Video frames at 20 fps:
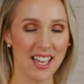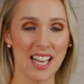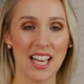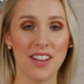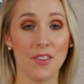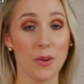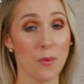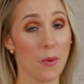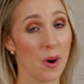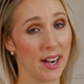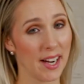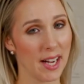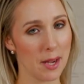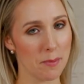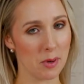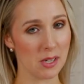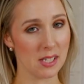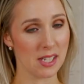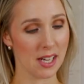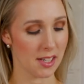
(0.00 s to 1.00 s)
If you want to get
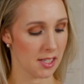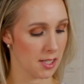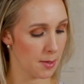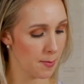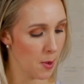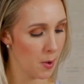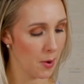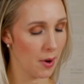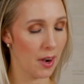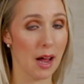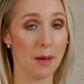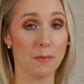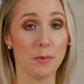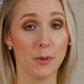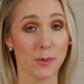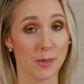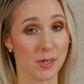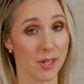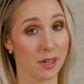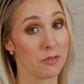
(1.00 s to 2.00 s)
precise about it, I'm
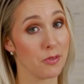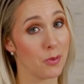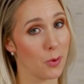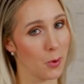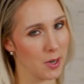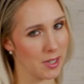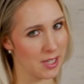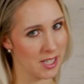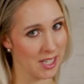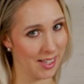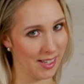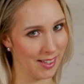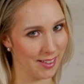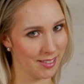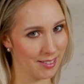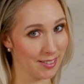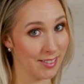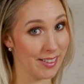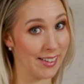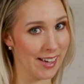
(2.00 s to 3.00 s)
using
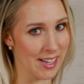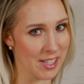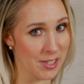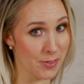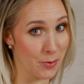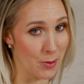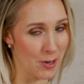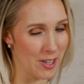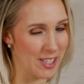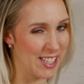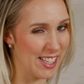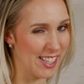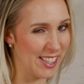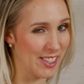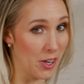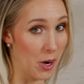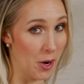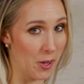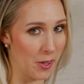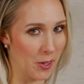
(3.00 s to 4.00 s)
14
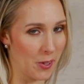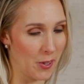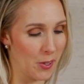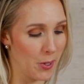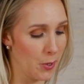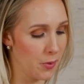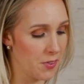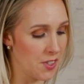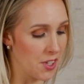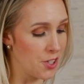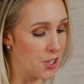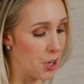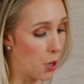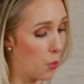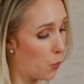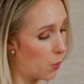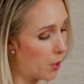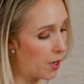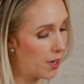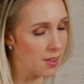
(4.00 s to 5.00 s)
garlic cloves, and
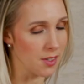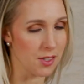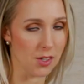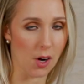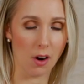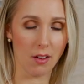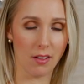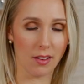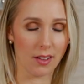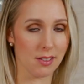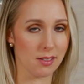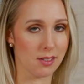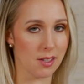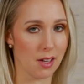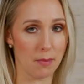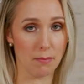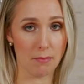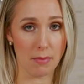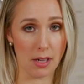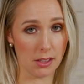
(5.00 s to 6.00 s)
don't worry, this garlic is
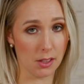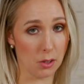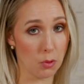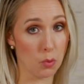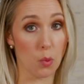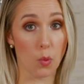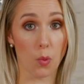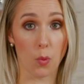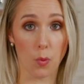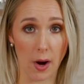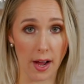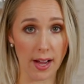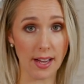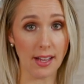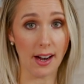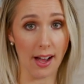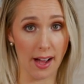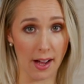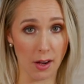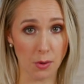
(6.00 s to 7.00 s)
going to mellow
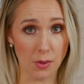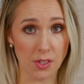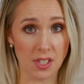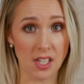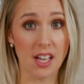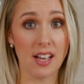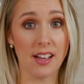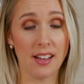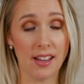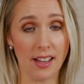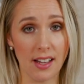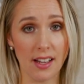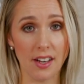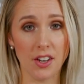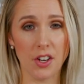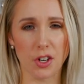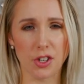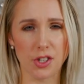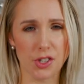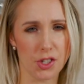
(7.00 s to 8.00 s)
right out in
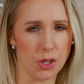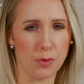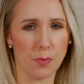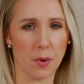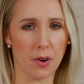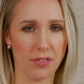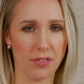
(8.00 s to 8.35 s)
your super